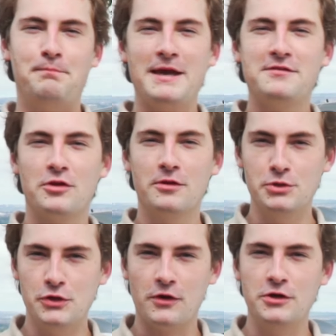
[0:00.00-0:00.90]
Based on the
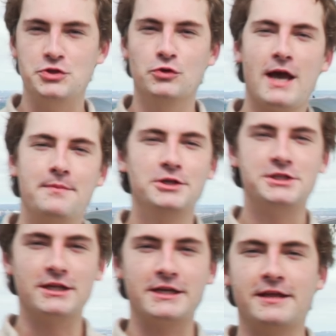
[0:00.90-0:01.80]
Muso dual cab
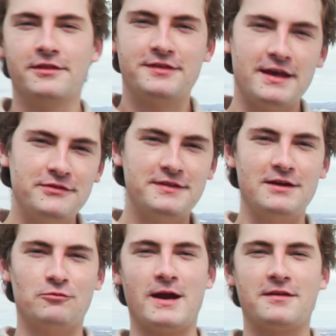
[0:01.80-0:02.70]
utility, the
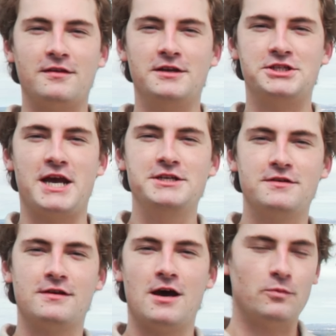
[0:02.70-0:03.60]
7-seat Rexton changes
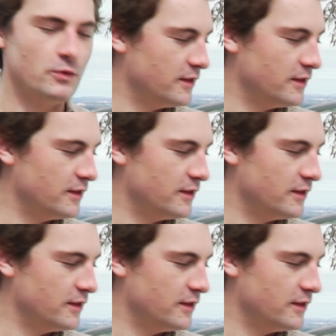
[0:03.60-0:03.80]
it up with